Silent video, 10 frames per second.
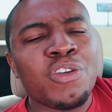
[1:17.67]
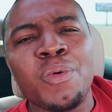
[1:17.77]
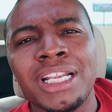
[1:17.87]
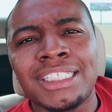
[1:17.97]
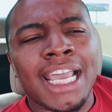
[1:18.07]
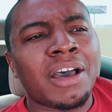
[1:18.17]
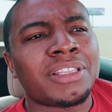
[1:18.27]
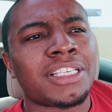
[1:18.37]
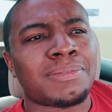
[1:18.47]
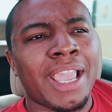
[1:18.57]
You wouldn't tell
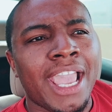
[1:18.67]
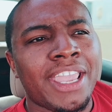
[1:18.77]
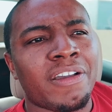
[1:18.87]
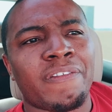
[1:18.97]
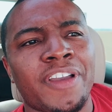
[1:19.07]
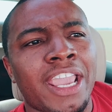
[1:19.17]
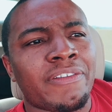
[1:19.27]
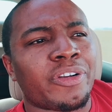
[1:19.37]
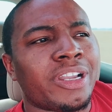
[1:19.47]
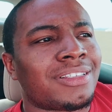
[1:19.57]
this man your
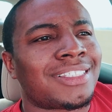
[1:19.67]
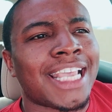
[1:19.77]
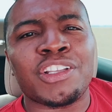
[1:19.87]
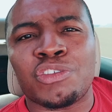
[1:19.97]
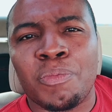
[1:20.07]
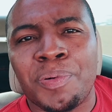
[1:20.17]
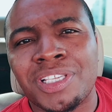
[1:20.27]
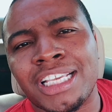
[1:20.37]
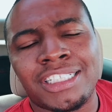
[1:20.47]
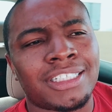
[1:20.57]
favorite sexual
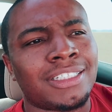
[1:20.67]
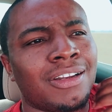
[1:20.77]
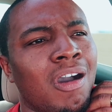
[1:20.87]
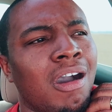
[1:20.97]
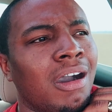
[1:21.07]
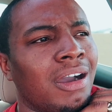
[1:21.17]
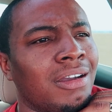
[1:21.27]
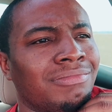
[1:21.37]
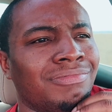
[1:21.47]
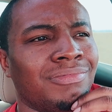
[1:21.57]
position or